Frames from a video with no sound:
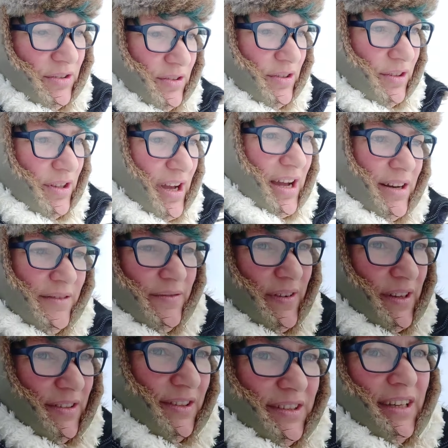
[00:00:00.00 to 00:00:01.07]
there's a lot of
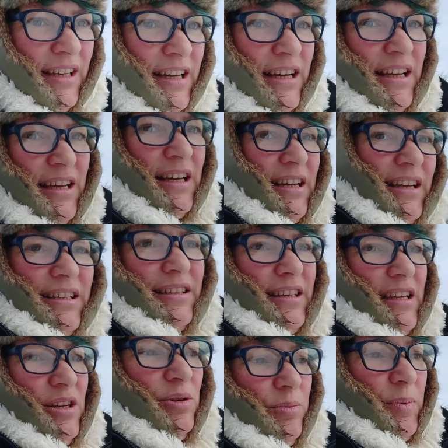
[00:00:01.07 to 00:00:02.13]
us
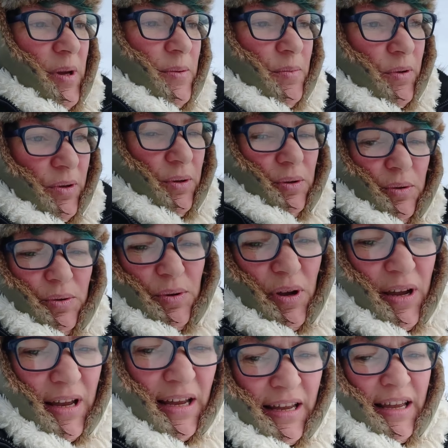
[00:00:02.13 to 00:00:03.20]
single people who,
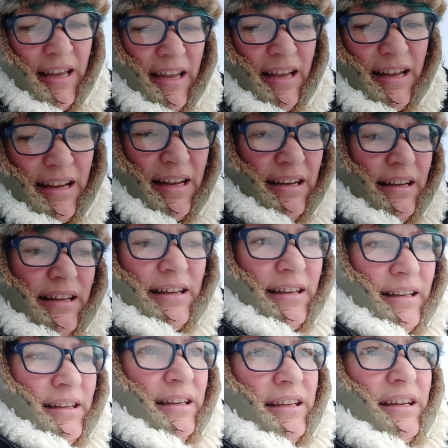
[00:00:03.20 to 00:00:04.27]

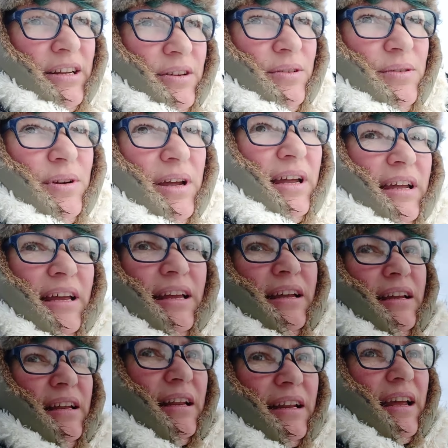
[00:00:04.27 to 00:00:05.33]
you know,
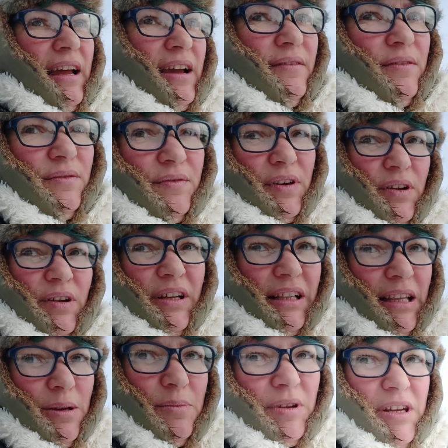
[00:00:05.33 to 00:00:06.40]
have a very
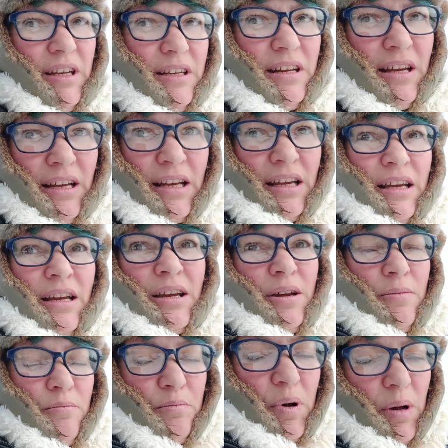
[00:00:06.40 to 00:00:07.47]
limited
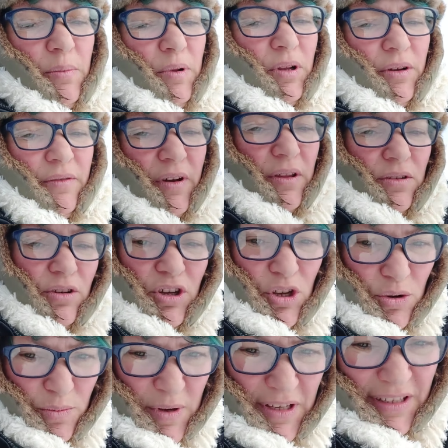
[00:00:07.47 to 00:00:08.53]
bubble of other
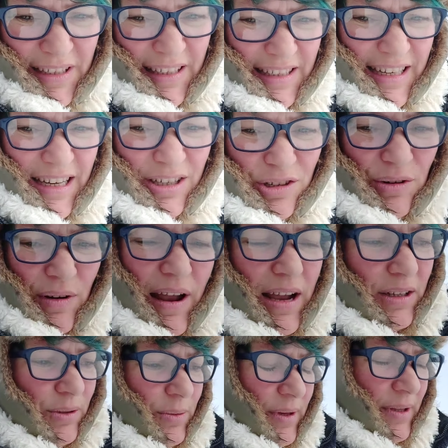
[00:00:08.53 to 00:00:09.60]
humans to
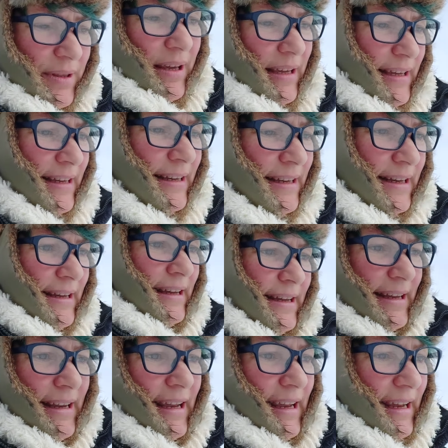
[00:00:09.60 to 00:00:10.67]
interact with.
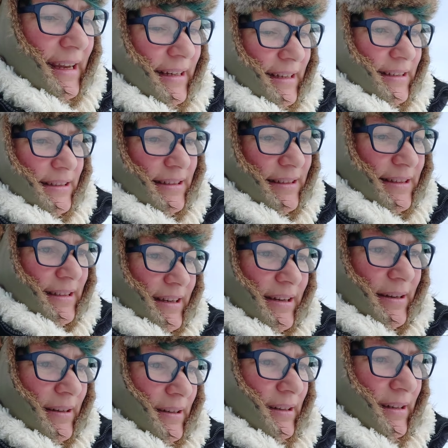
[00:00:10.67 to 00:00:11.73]
And it's,
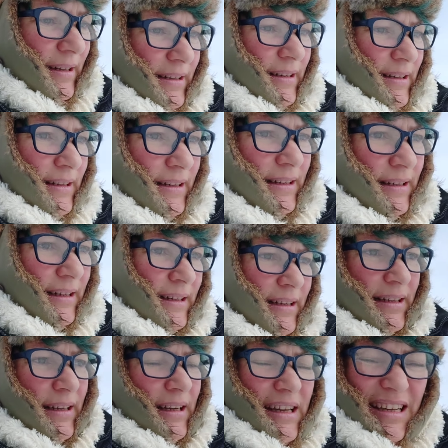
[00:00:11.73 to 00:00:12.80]
uh,
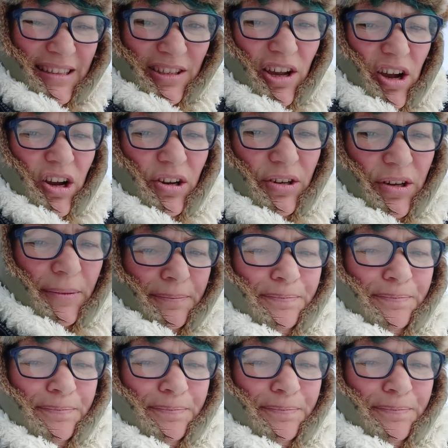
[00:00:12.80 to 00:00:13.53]
it's hard,